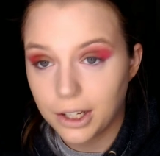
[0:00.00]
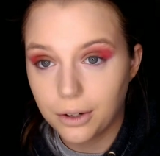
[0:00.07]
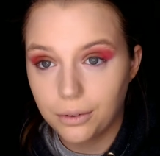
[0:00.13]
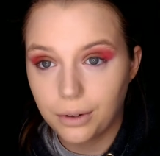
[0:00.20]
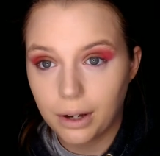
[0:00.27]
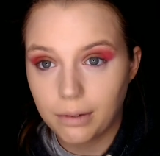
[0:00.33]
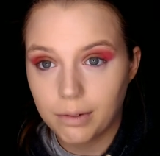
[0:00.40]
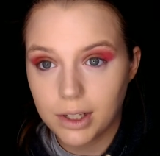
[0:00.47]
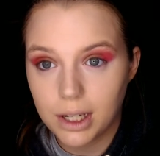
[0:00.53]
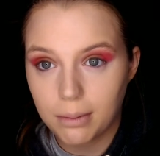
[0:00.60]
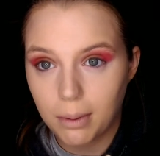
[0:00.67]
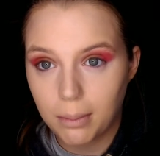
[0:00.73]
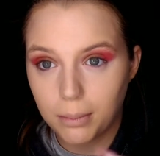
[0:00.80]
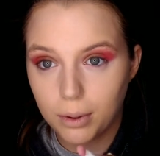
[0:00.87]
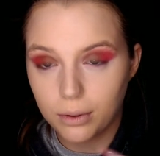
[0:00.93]
I know every
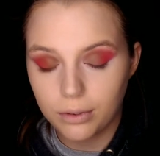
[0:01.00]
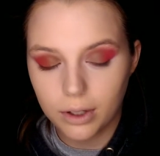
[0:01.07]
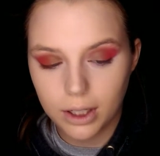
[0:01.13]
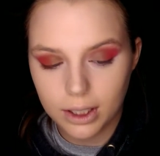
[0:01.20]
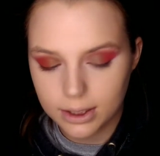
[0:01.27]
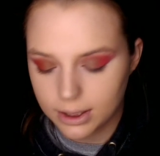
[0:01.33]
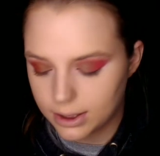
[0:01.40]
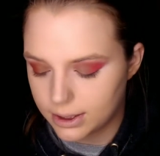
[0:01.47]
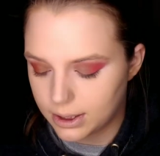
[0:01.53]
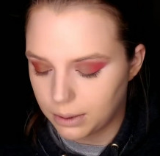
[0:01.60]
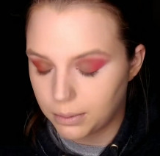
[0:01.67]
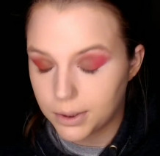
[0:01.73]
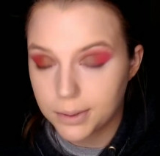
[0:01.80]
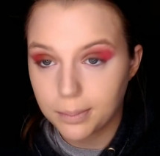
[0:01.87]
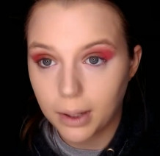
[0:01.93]
time I move, you guys can
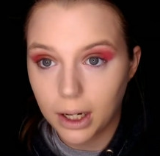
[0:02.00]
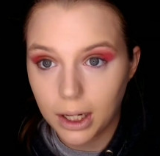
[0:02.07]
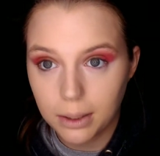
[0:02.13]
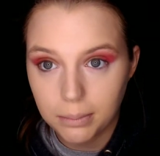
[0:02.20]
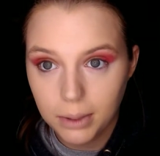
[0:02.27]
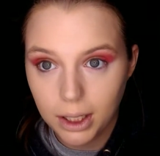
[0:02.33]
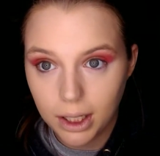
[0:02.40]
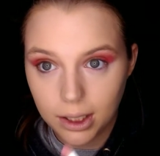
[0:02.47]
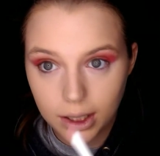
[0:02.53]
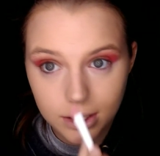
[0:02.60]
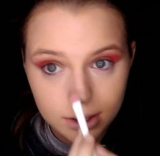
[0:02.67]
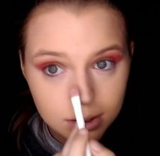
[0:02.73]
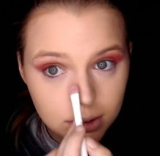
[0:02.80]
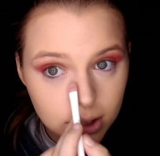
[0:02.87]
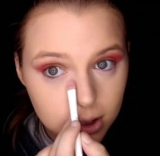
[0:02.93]
see what's behind me, and
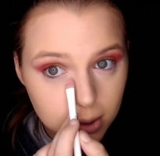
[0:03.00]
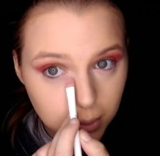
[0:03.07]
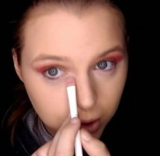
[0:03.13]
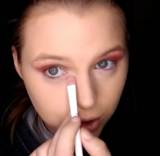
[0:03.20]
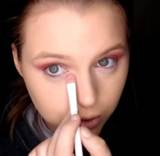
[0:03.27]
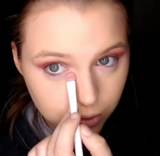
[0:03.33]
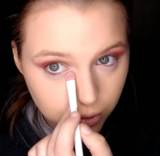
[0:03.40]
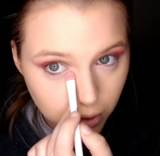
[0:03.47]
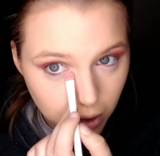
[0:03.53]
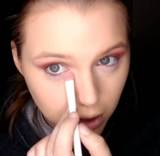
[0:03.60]
it's just a bunch of